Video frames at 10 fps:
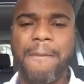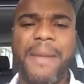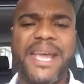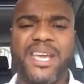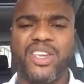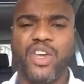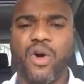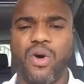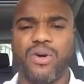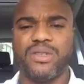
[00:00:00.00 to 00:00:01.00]
Make it
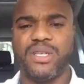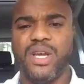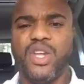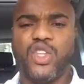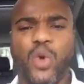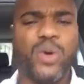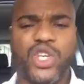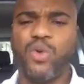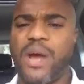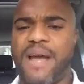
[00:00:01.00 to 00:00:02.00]
yours. Do
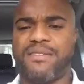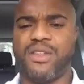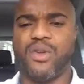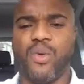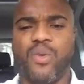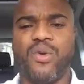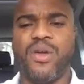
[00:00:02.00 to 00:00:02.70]
what you have to do.